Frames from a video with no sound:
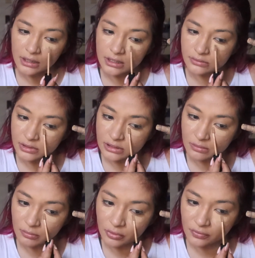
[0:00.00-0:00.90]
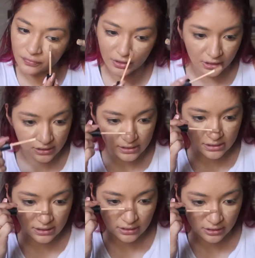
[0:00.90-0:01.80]
This one is a Morphe
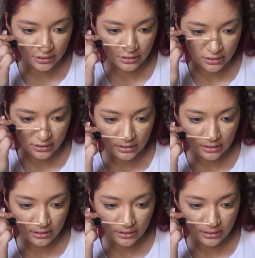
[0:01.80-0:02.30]
concealer,